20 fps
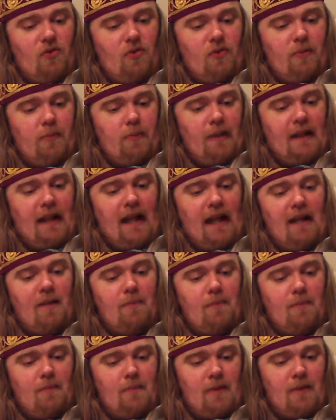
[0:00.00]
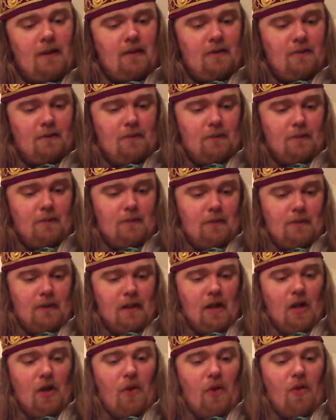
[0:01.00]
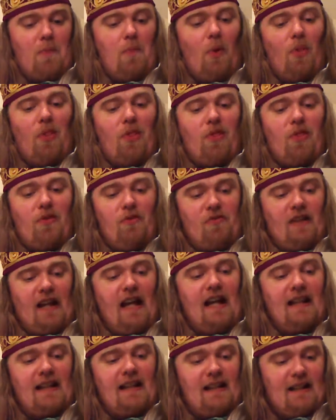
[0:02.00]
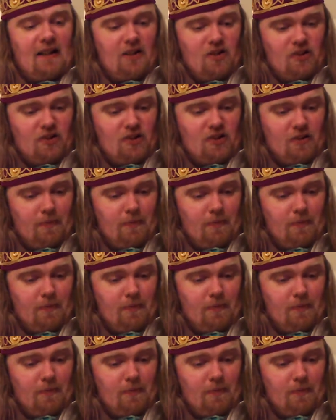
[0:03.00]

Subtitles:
became the month of cakes,